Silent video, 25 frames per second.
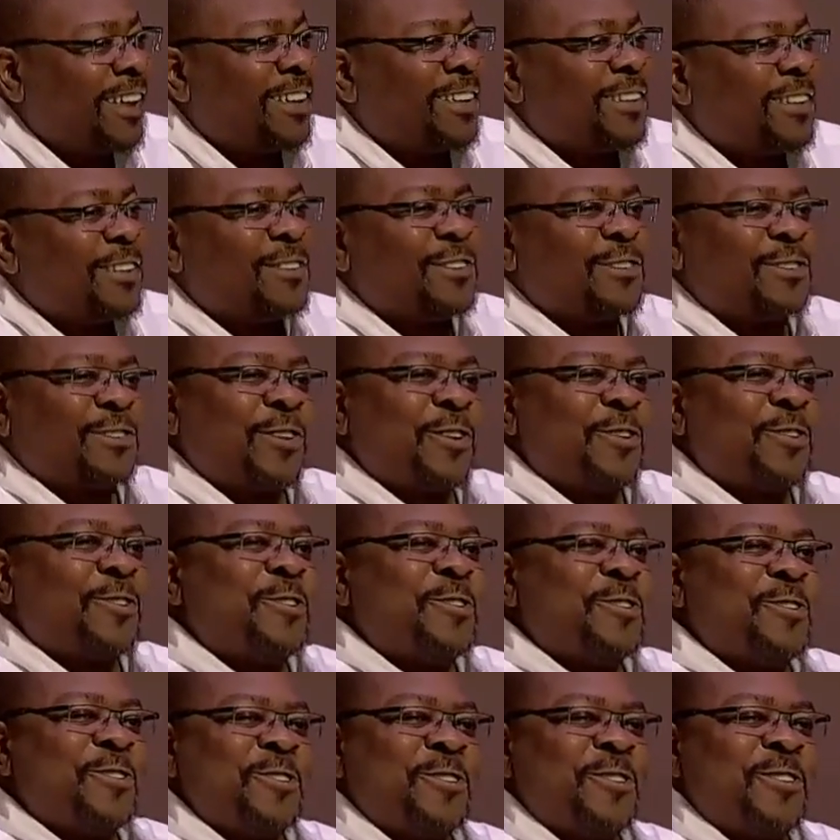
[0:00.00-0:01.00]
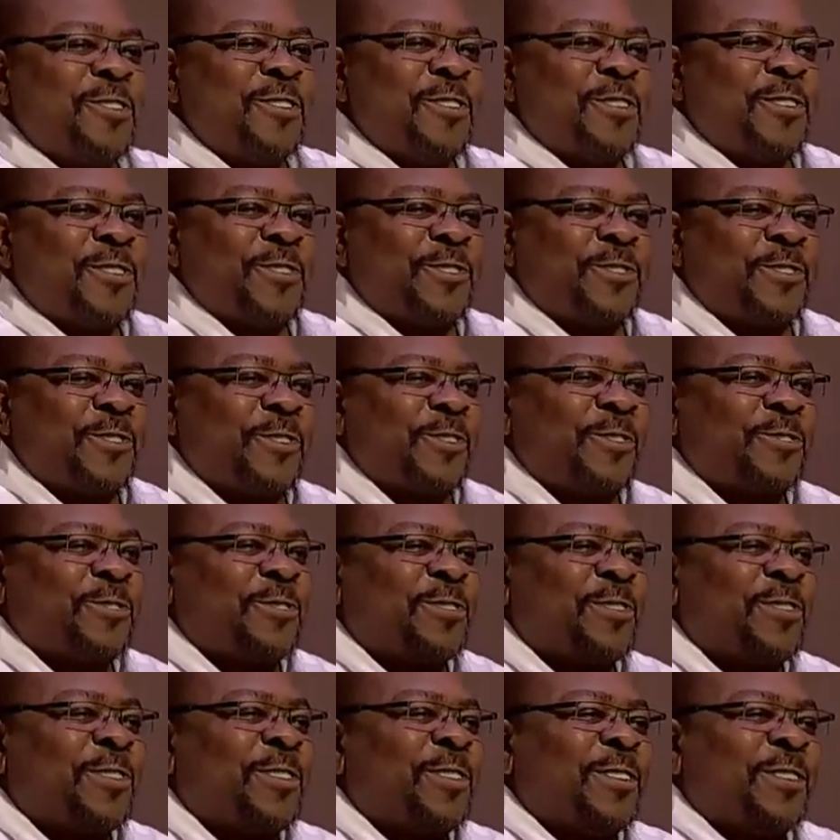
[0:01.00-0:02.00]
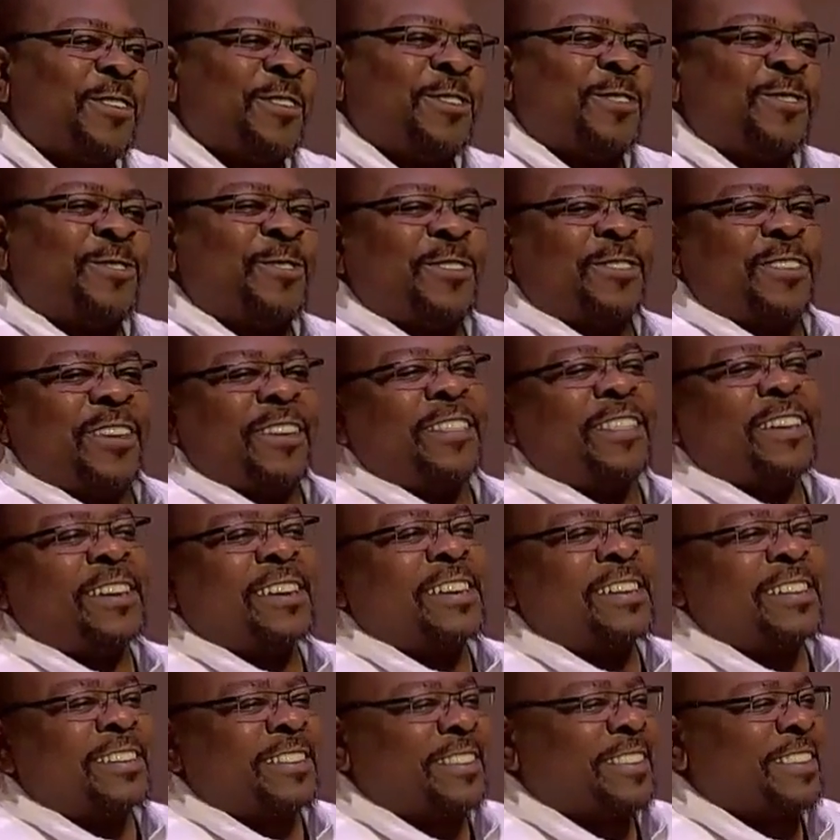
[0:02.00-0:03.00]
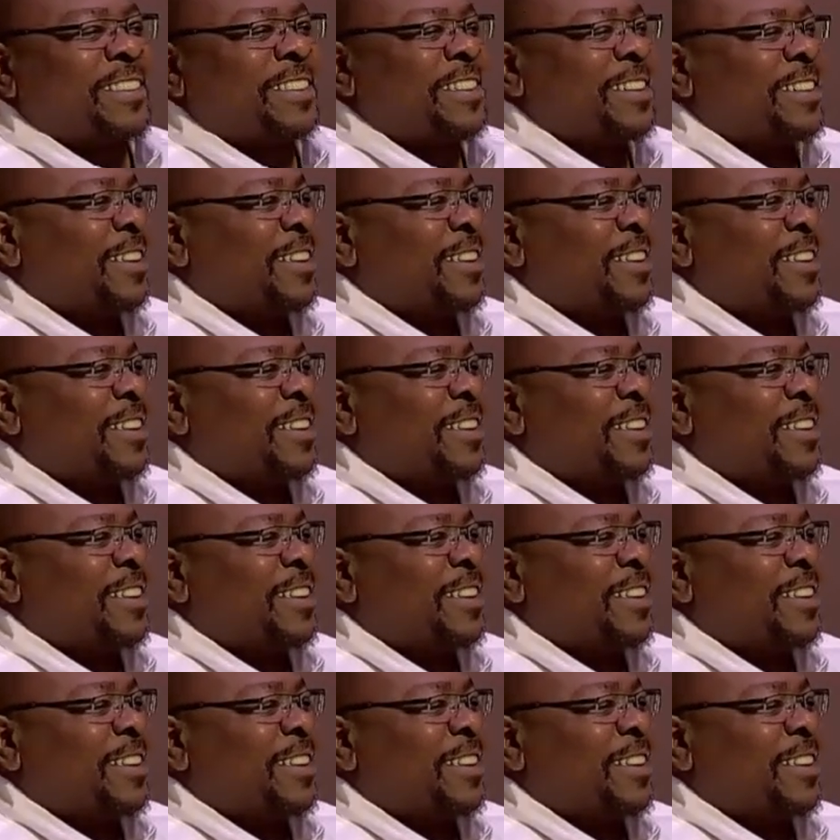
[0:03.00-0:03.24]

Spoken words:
So to say the least,